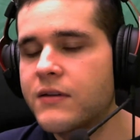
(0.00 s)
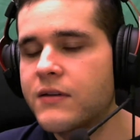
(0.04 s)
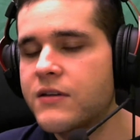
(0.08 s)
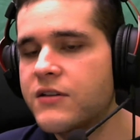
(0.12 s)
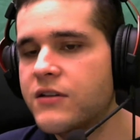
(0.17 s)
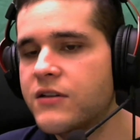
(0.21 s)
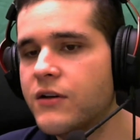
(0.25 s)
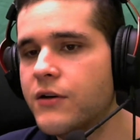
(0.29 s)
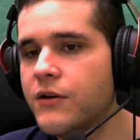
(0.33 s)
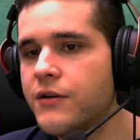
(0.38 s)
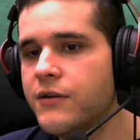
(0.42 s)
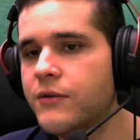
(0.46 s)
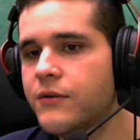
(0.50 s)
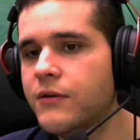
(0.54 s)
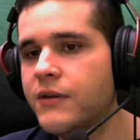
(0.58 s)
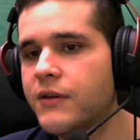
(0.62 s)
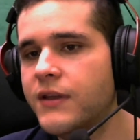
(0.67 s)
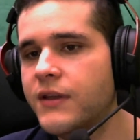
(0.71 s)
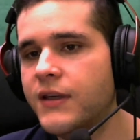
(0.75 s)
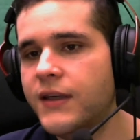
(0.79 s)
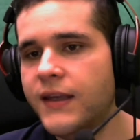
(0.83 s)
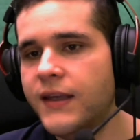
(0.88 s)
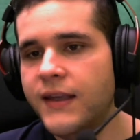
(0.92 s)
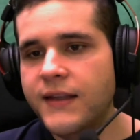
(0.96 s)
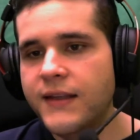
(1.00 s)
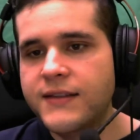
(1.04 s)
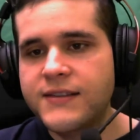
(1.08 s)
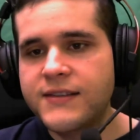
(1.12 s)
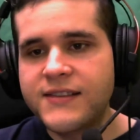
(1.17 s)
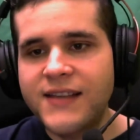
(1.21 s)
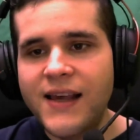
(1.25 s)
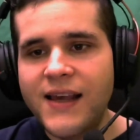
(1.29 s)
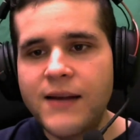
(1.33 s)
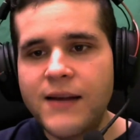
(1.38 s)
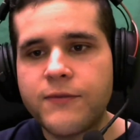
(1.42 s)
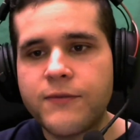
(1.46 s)
show you the
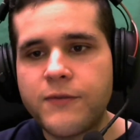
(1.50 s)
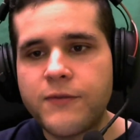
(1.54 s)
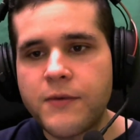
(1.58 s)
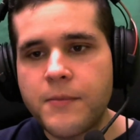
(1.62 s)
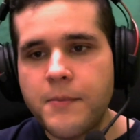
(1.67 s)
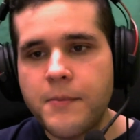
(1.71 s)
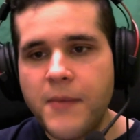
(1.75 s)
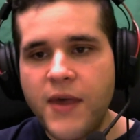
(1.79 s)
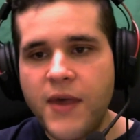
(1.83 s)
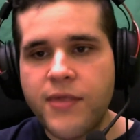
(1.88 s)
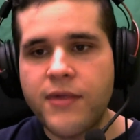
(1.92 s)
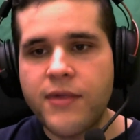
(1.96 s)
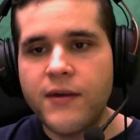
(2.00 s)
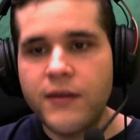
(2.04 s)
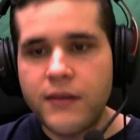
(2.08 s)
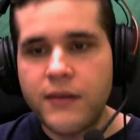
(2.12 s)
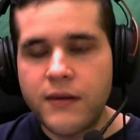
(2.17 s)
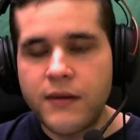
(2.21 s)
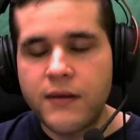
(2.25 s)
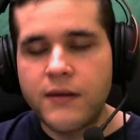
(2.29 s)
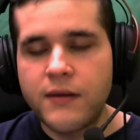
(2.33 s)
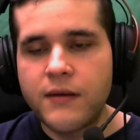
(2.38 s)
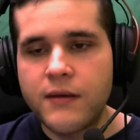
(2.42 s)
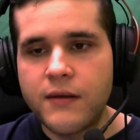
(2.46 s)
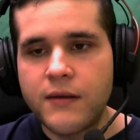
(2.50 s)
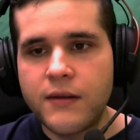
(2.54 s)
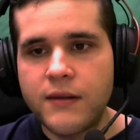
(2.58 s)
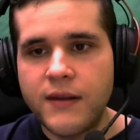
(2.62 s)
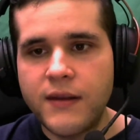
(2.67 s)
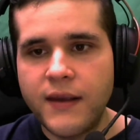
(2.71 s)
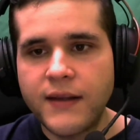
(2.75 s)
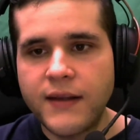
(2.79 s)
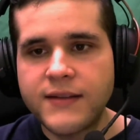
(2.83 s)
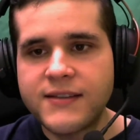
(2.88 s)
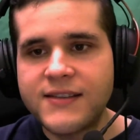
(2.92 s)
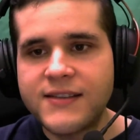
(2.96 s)
itself method
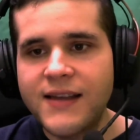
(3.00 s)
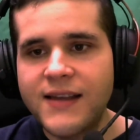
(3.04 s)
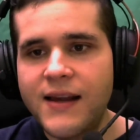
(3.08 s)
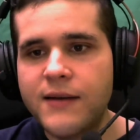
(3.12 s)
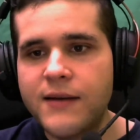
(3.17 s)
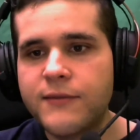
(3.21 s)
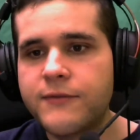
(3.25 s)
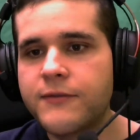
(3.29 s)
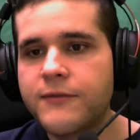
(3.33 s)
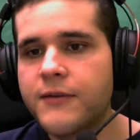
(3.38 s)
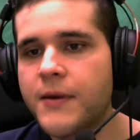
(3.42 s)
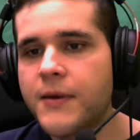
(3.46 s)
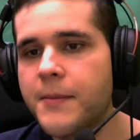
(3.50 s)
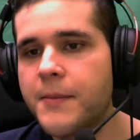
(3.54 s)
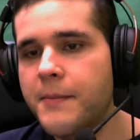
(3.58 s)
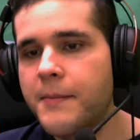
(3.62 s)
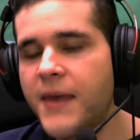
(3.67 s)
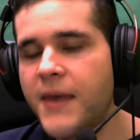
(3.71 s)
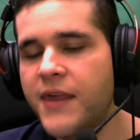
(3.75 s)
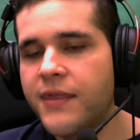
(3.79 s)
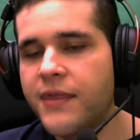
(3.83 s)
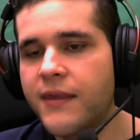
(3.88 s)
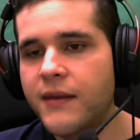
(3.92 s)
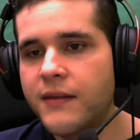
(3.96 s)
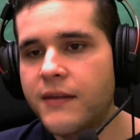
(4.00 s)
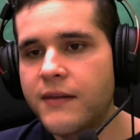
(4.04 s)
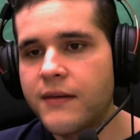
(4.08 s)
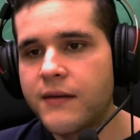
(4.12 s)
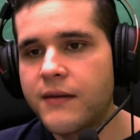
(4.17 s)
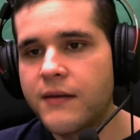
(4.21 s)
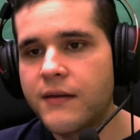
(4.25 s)
the itself method